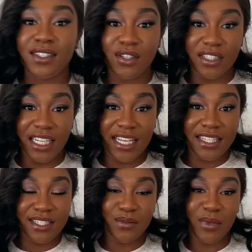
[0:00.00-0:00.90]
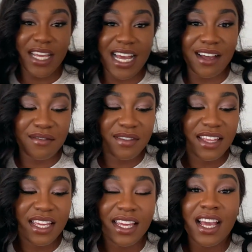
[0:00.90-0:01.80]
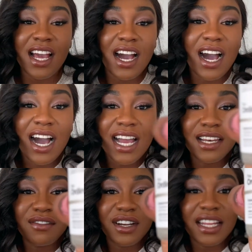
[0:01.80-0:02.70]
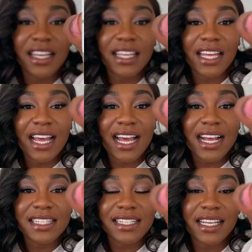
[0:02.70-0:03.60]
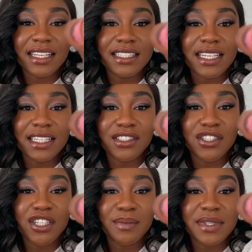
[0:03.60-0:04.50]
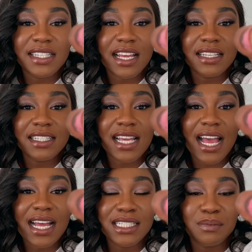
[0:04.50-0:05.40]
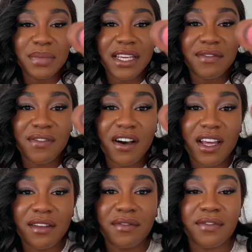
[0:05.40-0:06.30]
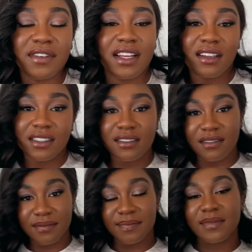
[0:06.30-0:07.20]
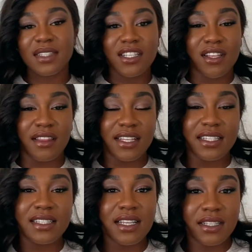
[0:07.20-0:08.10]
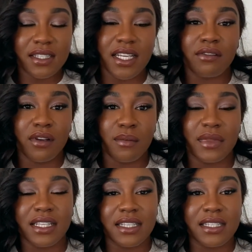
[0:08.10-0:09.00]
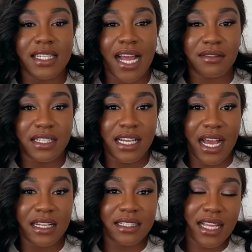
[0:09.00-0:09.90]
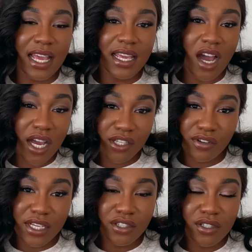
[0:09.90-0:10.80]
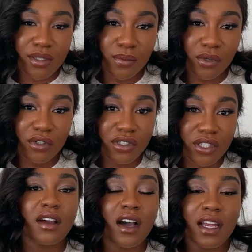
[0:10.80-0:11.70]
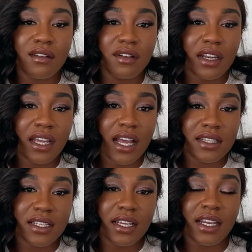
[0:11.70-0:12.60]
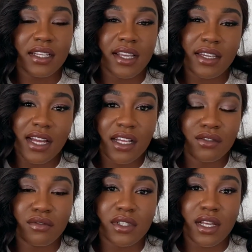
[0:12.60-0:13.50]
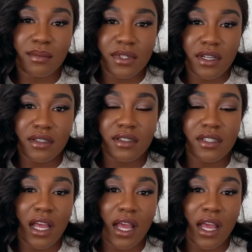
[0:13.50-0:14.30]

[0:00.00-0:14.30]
on the list, we have the Hyaluronic Acid 2% and B5. So this isn't a serum, this is touted as a hydration support. Hyaluronic acid is a natural substance